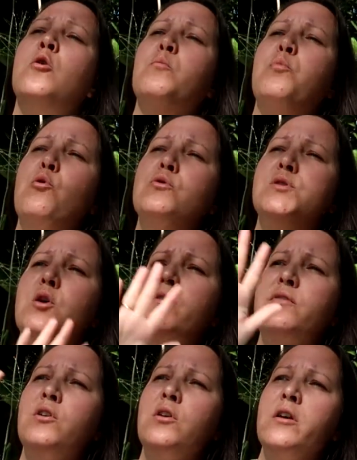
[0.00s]
pulls
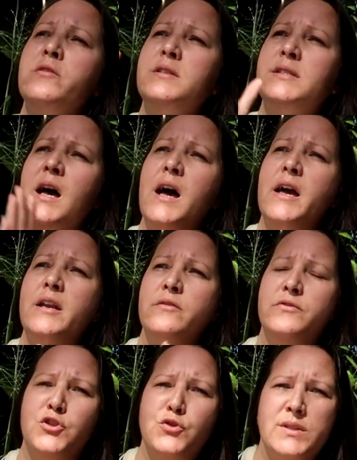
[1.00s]
over on the side
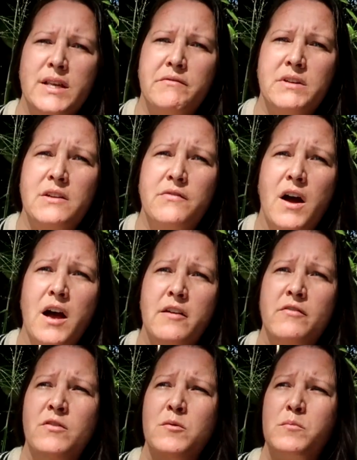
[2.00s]
of 275